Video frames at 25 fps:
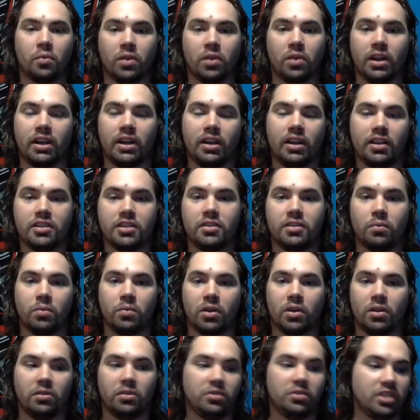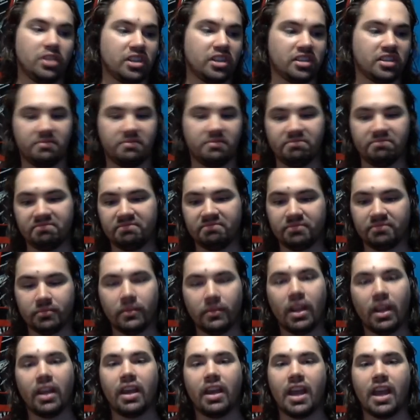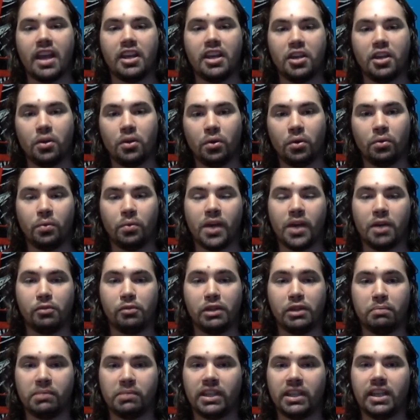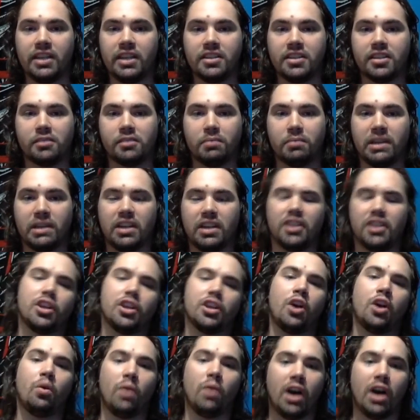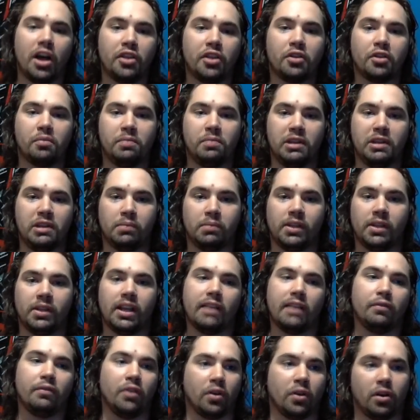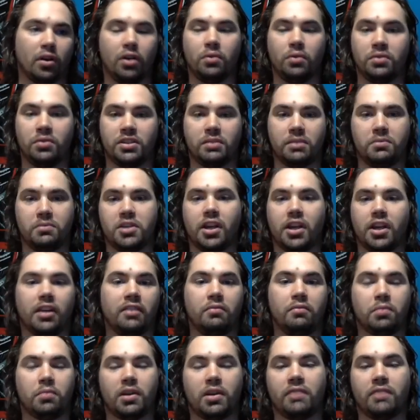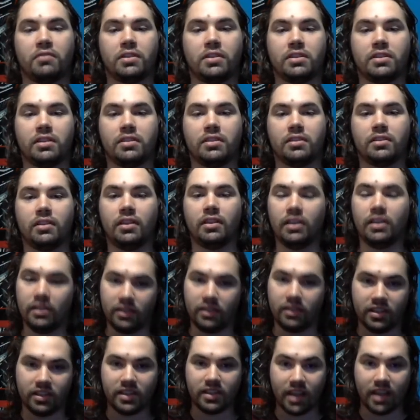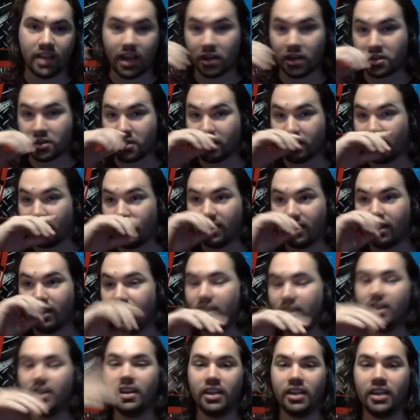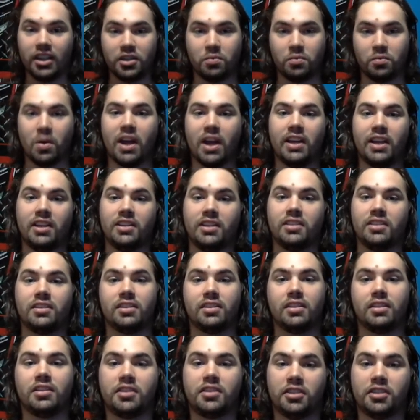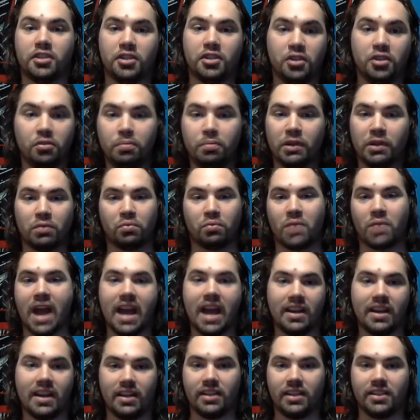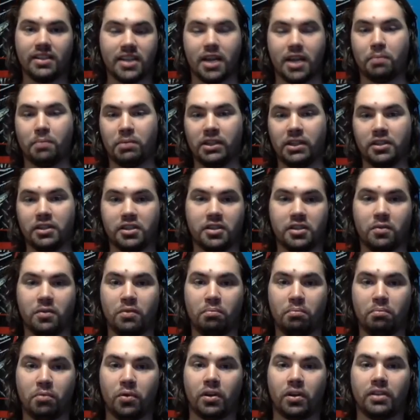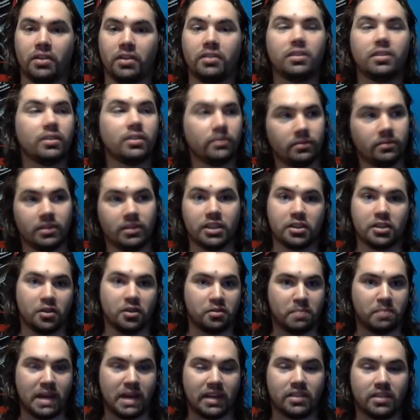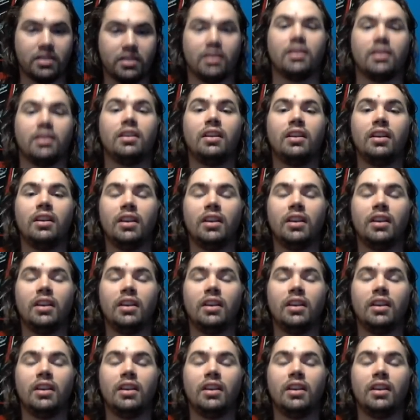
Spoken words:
organize the world just any old way we please is because, oh, other people have their own subjective preferences. This actually is why his stupid rat example is so important. This goes back to